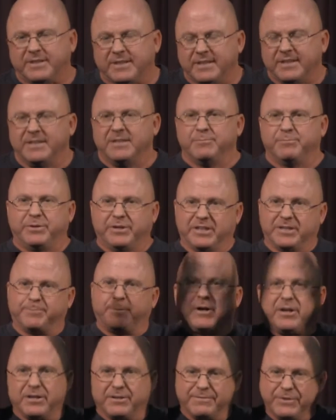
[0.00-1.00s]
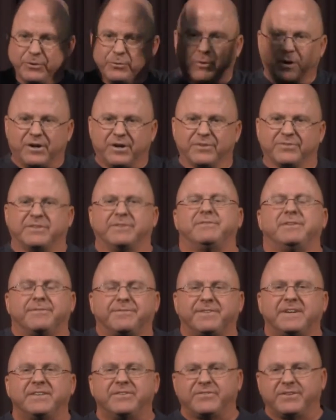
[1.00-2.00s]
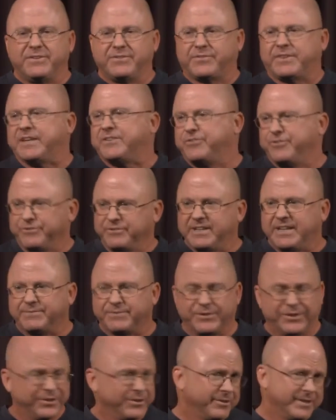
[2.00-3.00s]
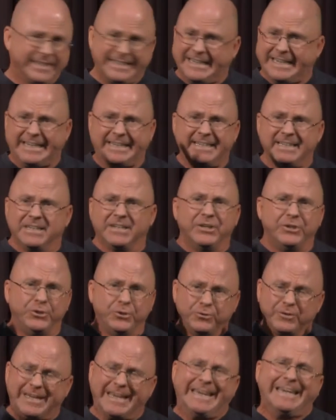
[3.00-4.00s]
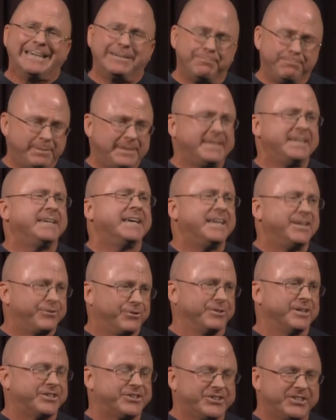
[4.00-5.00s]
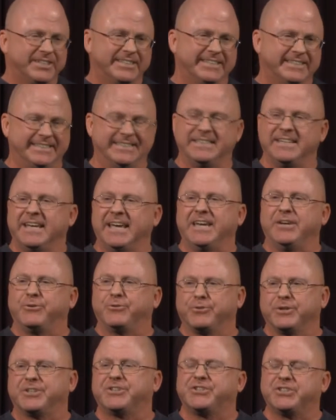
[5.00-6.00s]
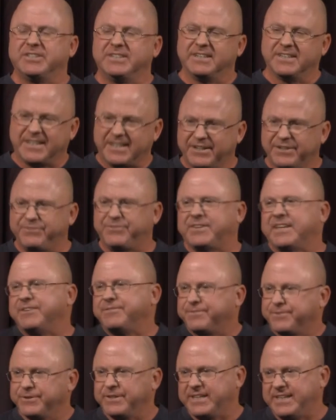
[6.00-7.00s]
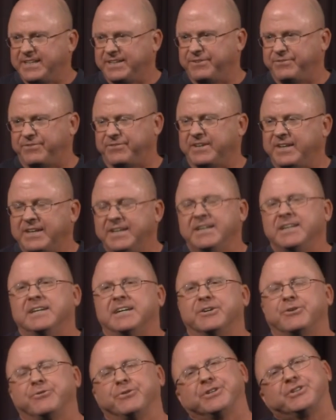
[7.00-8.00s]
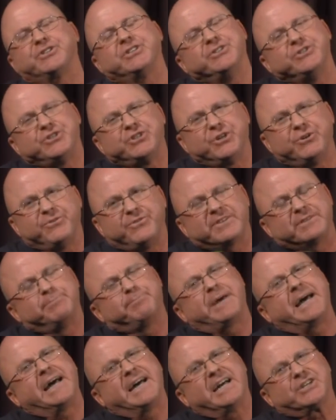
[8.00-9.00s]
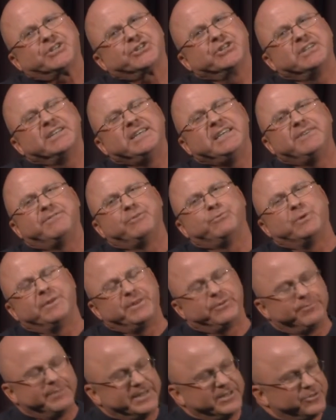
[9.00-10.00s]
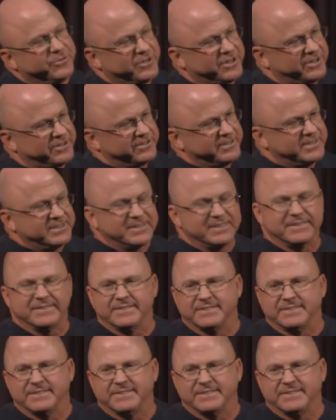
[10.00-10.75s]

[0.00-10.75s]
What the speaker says: and put up all of your walls of defenses that you're never hurt again, you can't be a Christian. A Christian loves and forgives. A Christian shows compassion even when they're being wronged.